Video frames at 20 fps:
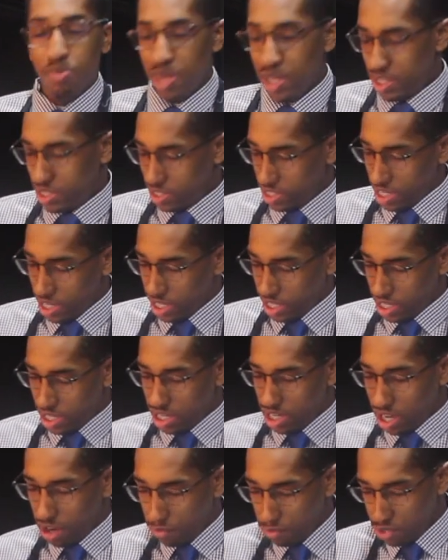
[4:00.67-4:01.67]
mixed in good
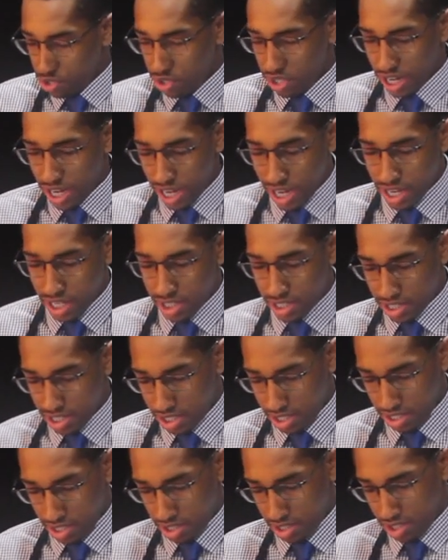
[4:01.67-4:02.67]
enough with your hands,
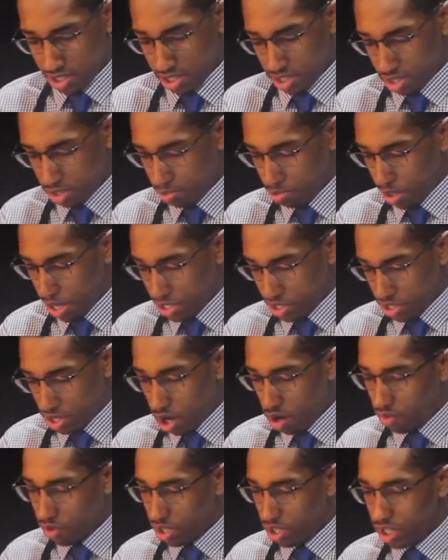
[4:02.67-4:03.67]
press it
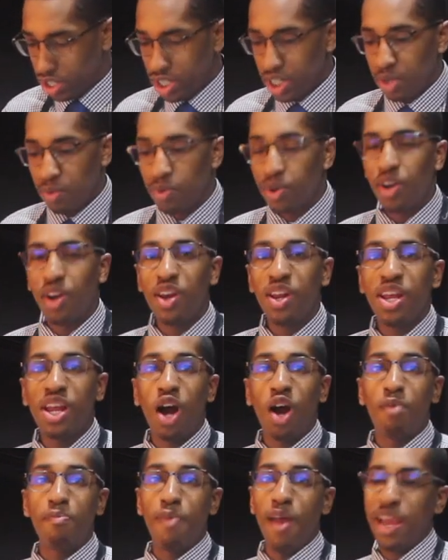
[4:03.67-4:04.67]
over, we're going to need
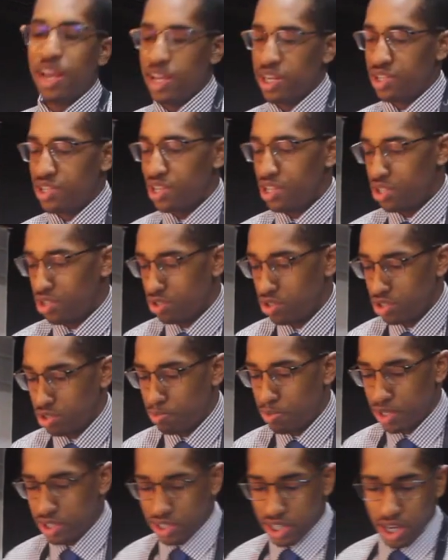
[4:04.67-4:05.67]
our baking sheet. So just
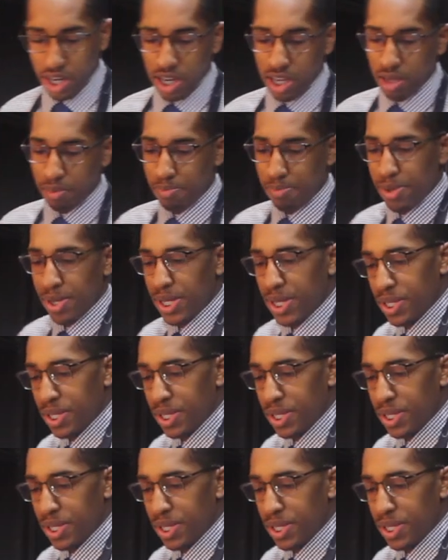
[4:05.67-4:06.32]
push that up.